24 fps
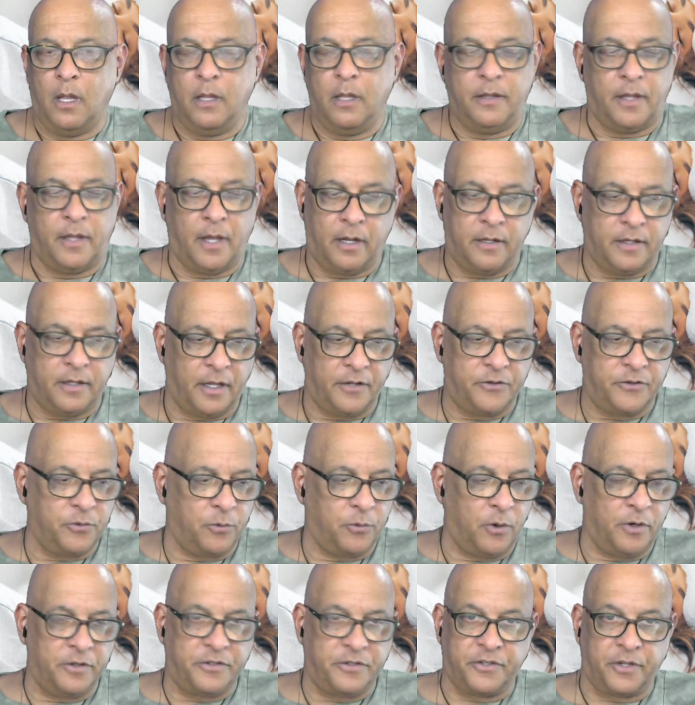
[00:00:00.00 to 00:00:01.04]
That's the
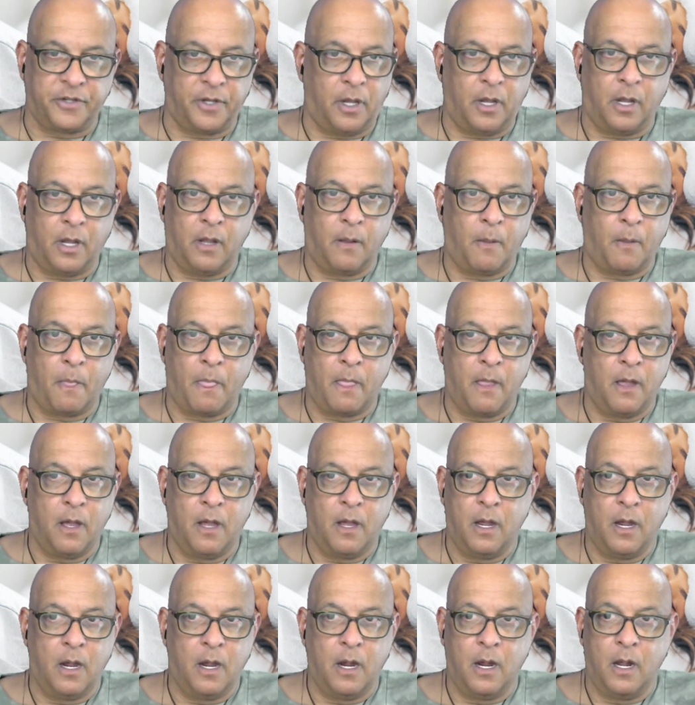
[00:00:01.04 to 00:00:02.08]
worst thing,
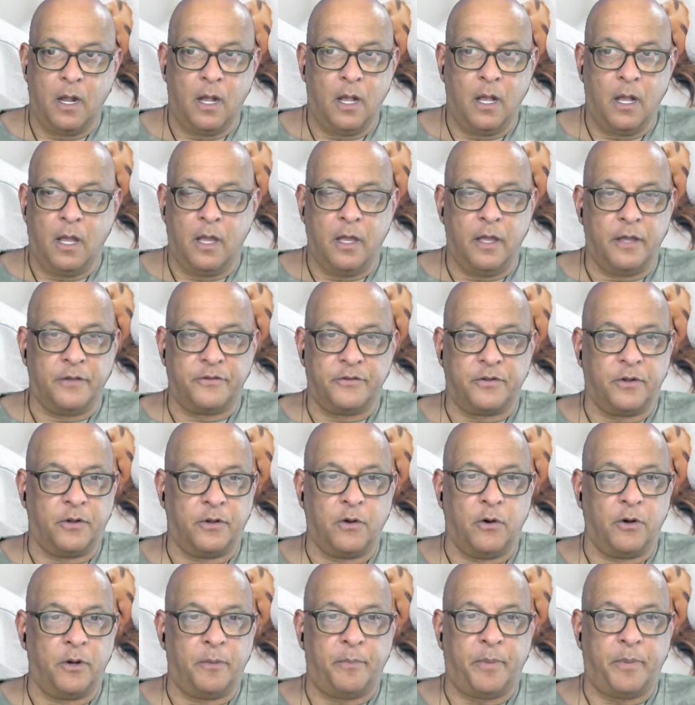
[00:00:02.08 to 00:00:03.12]
is to
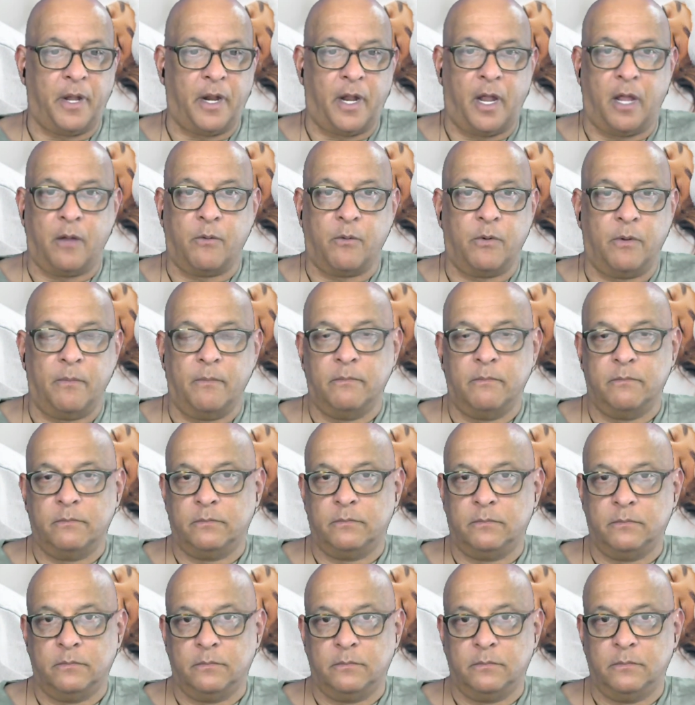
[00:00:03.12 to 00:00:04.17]
go to bed angry.
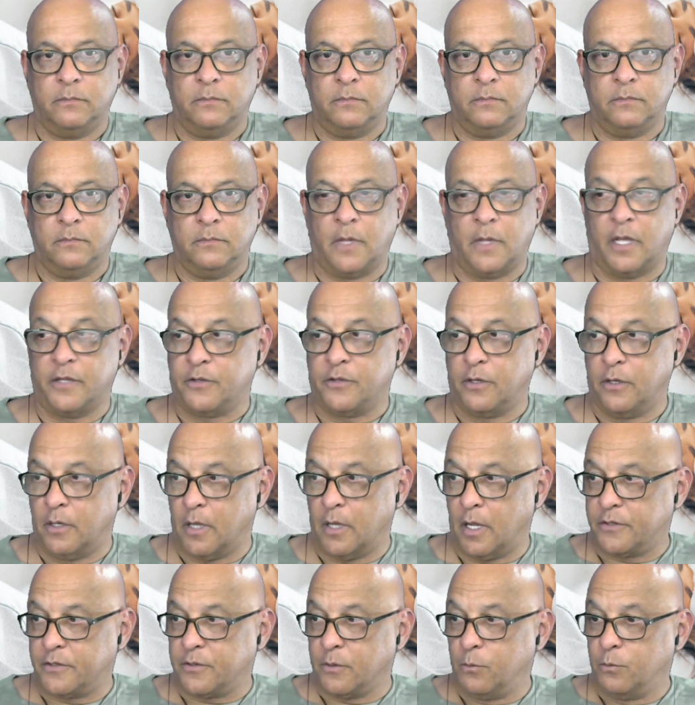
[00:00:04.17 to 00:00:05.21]

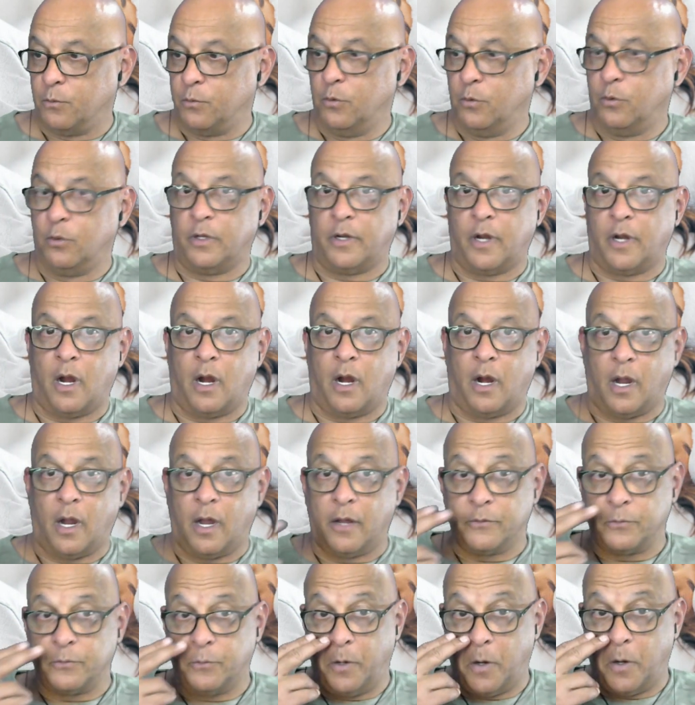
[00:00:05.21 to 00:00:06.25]
That's a rule in our
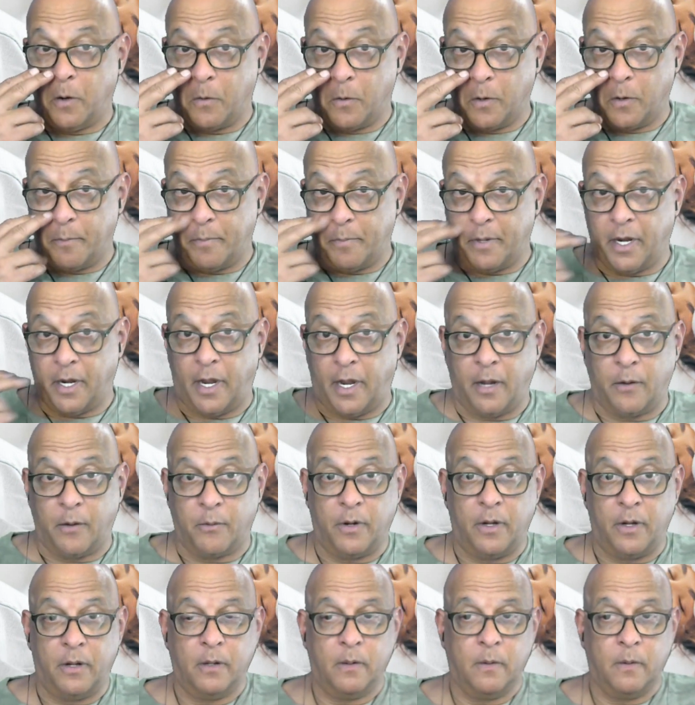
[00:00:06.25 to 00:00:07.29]
house. We don't go to bed
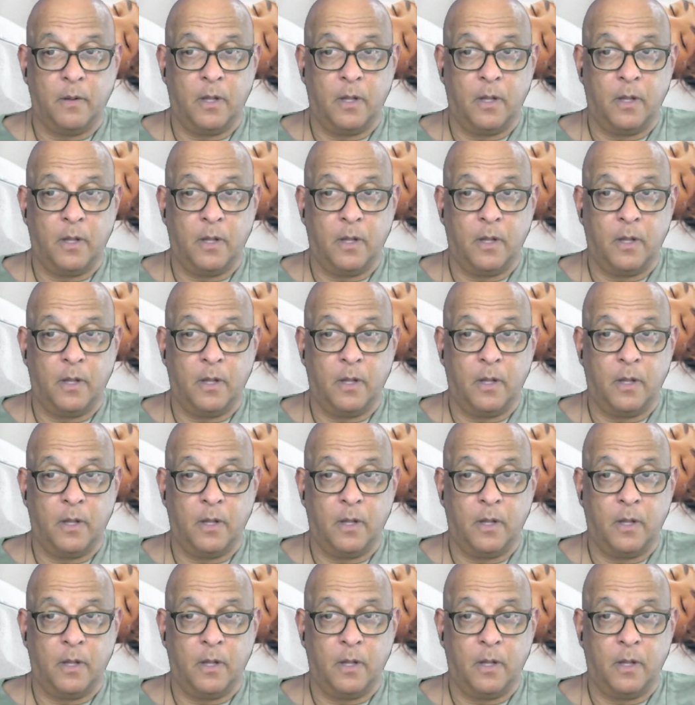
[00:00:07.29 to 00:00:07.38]
angry